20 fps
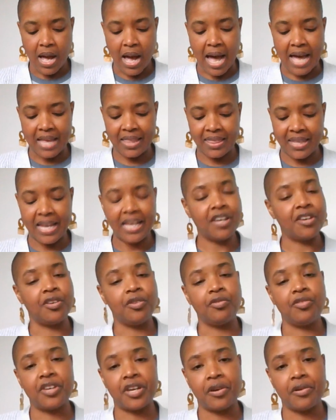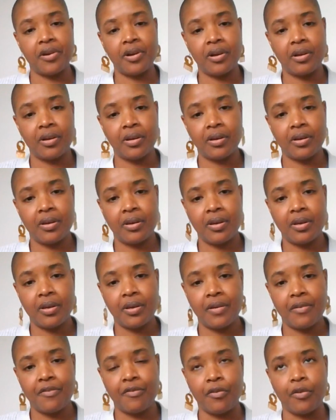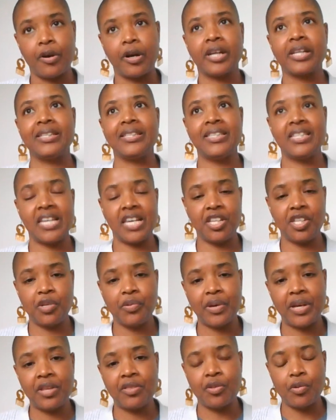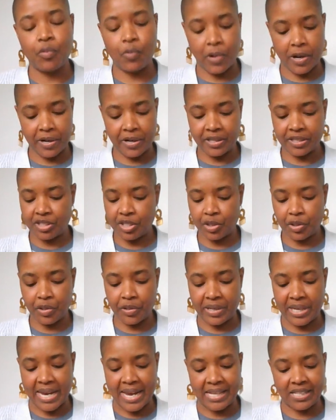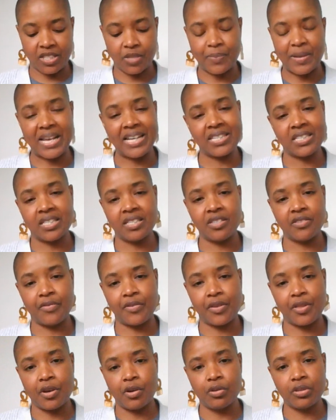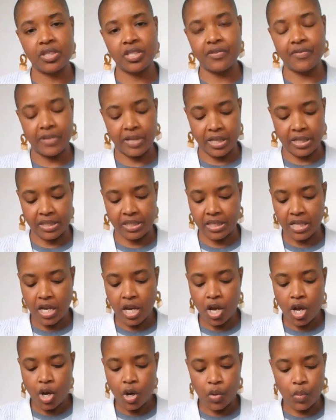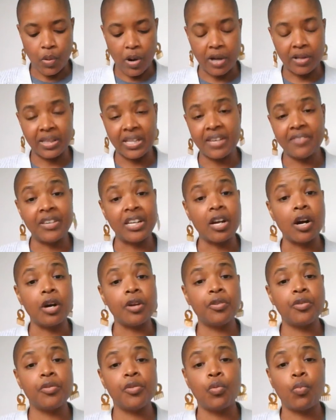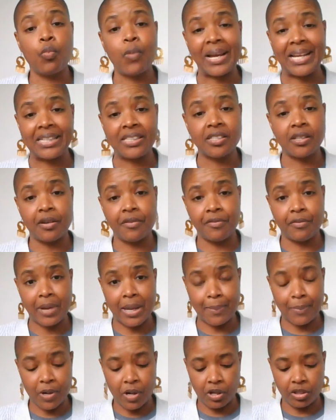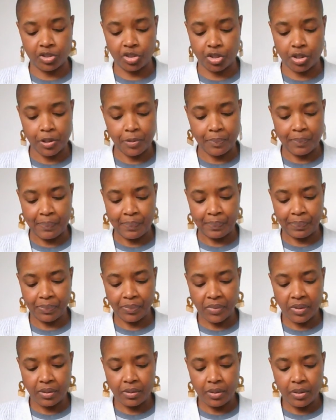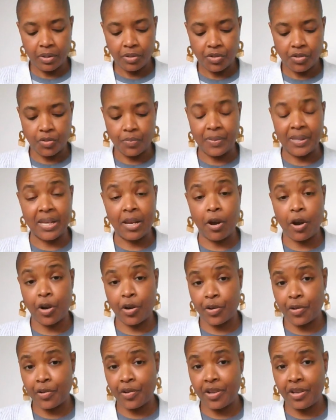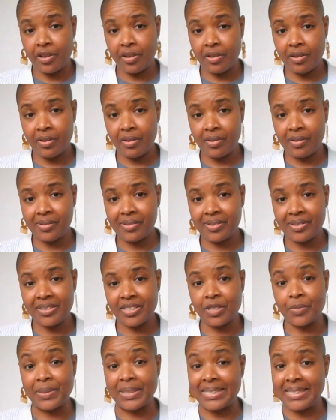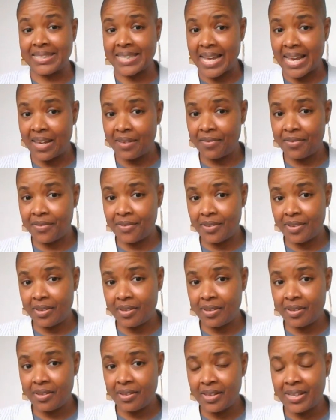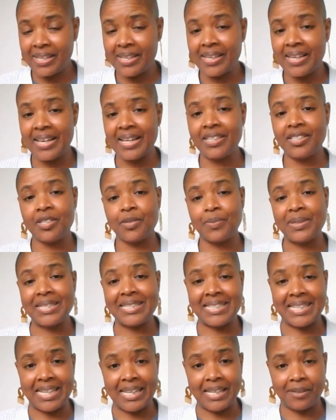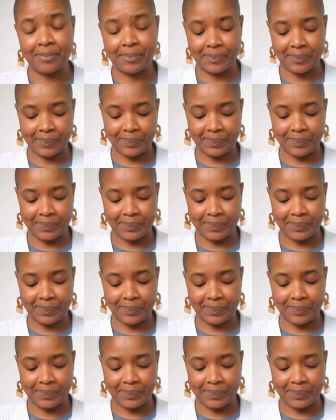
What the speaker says: I thank you, Tara, for continuing the work to create spaces for those of us who are living under the weight of rape culture to be heard, to be safe, and to be seen.